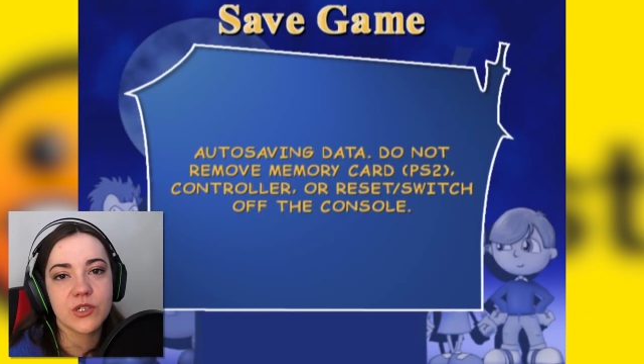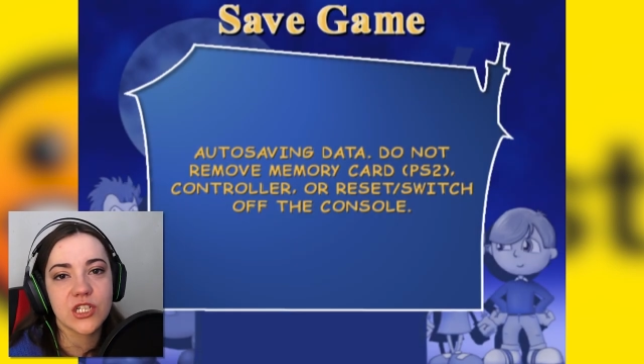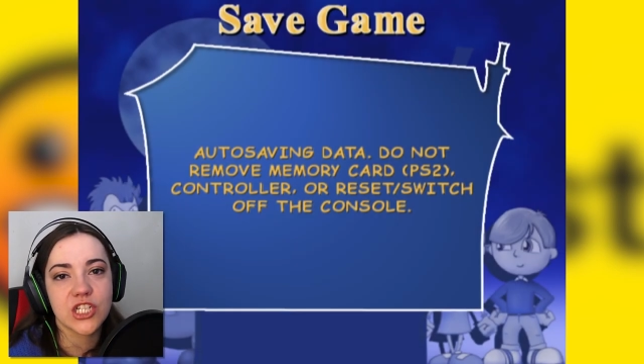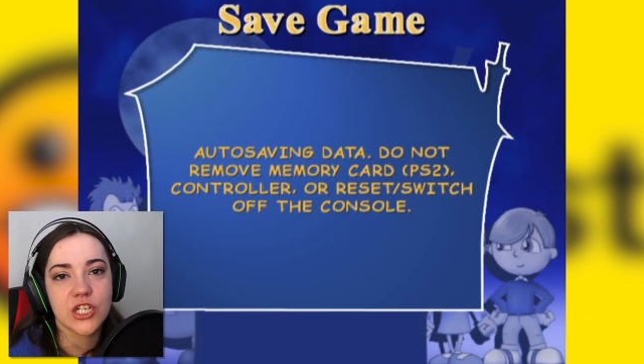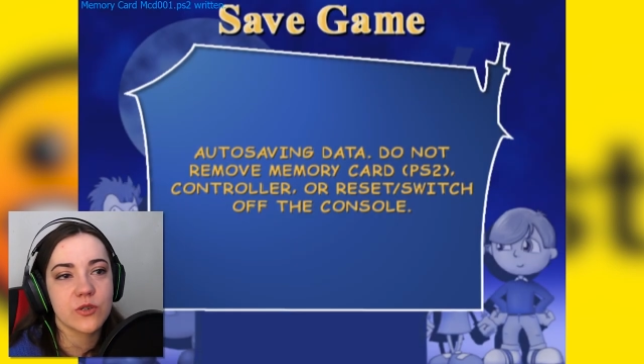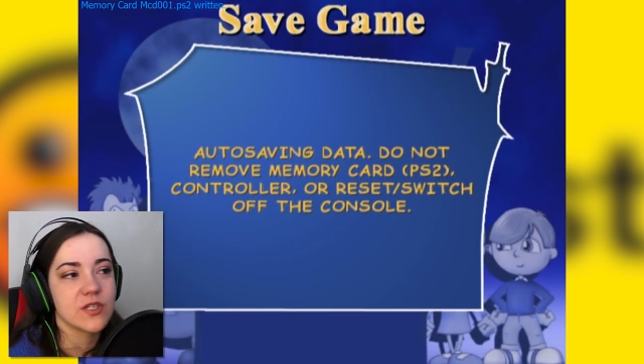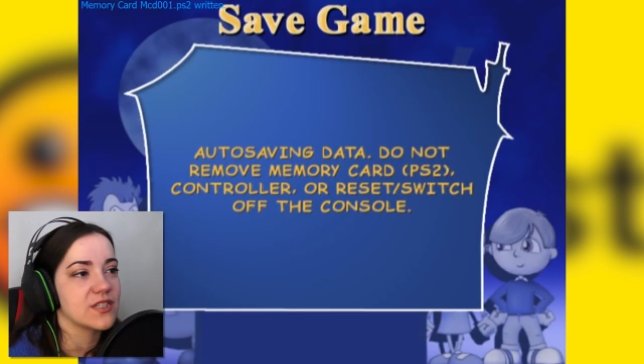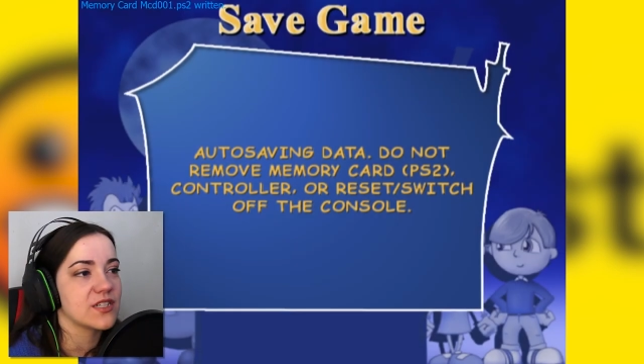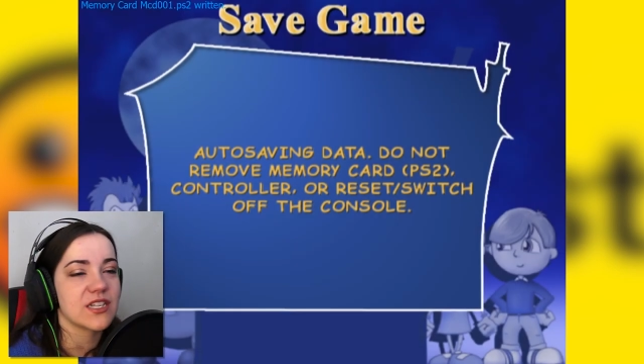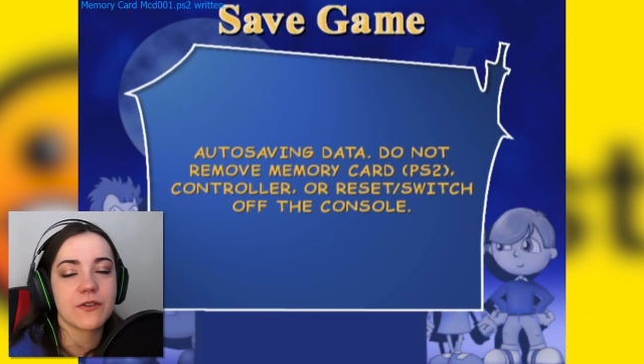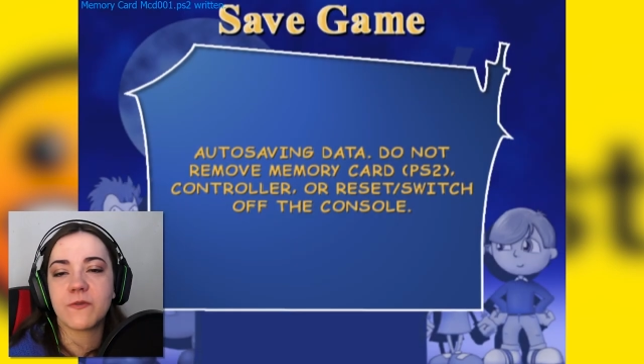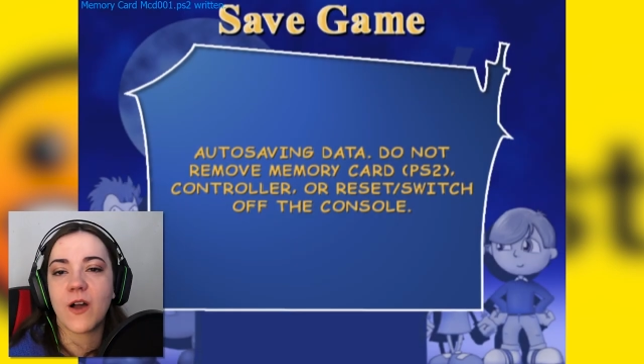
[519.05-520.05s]
what to do because
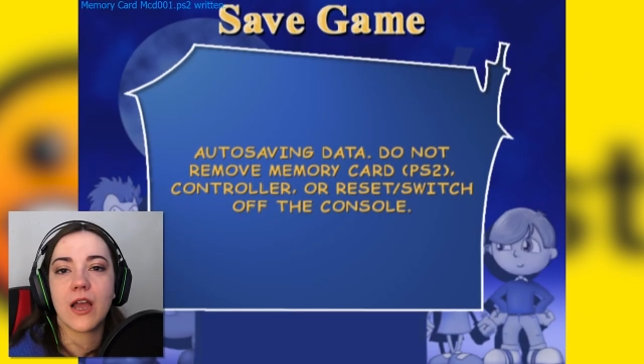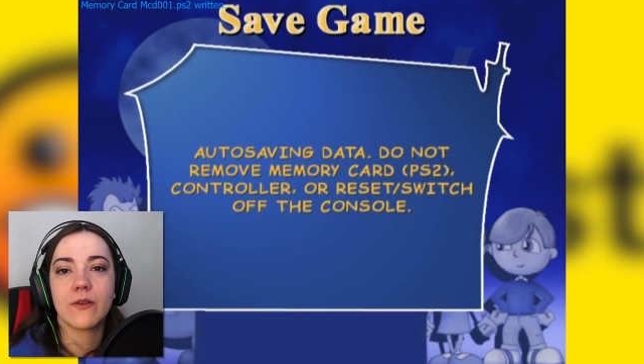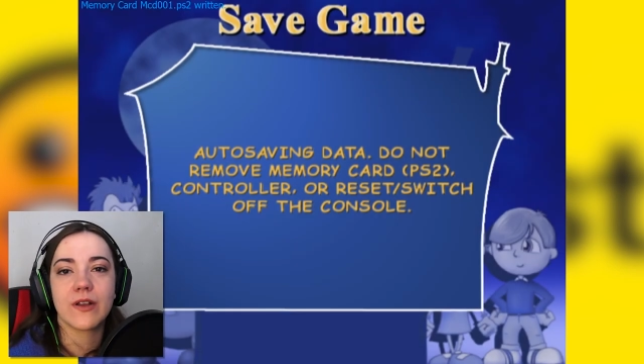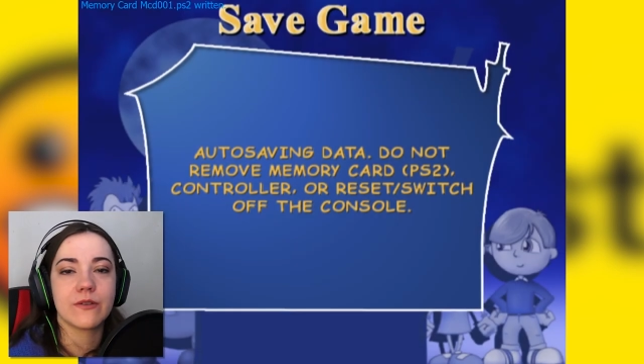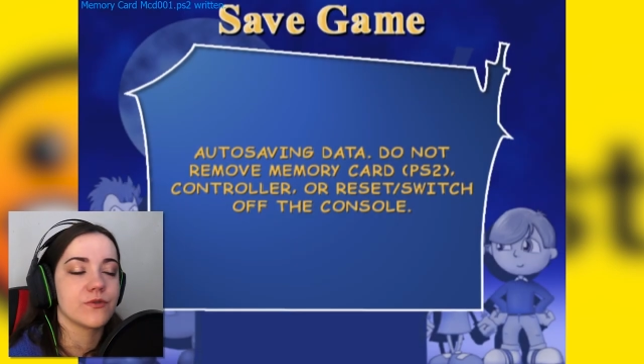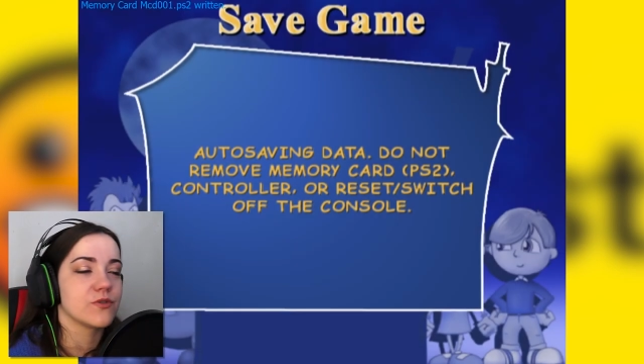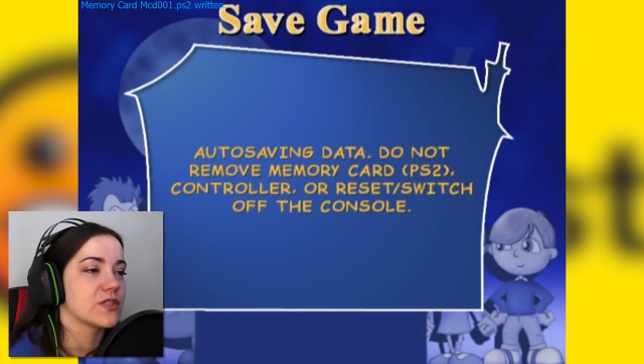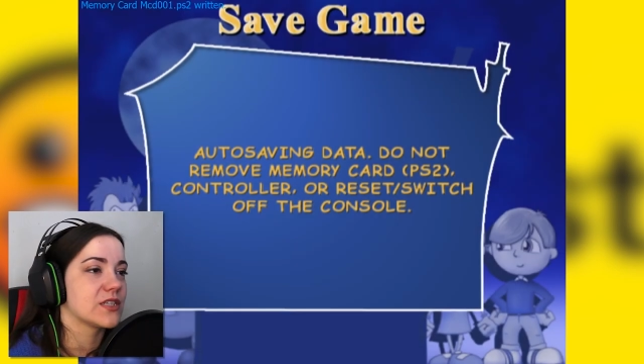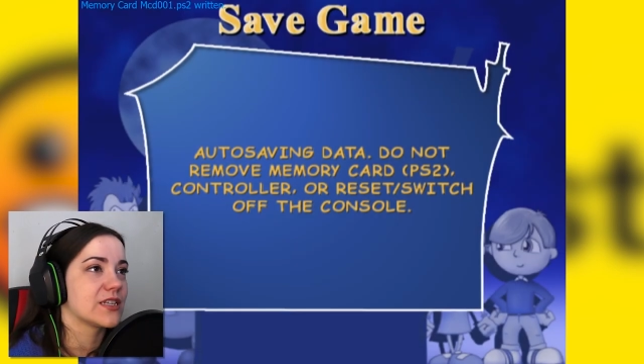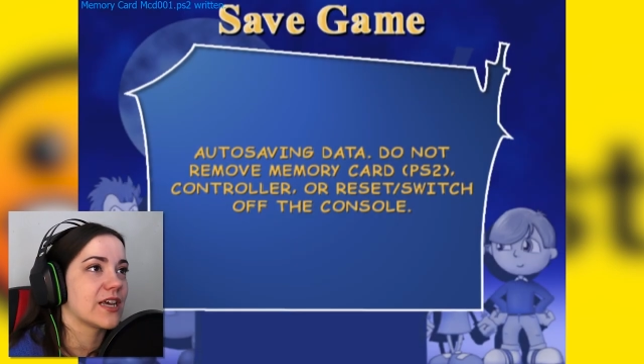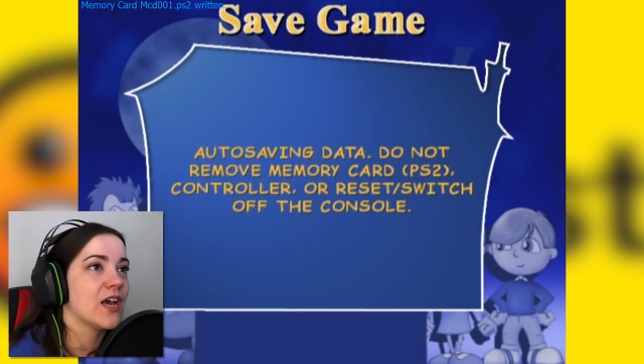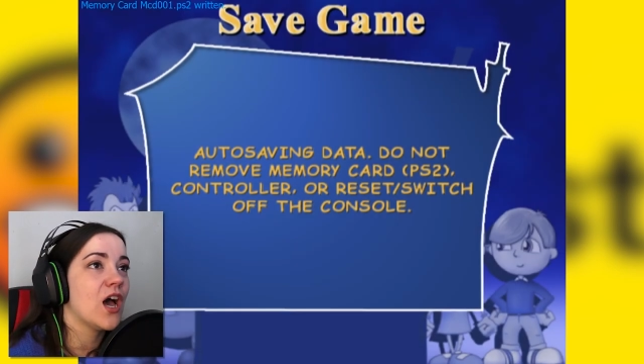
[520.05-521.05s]
there's like five levels in there.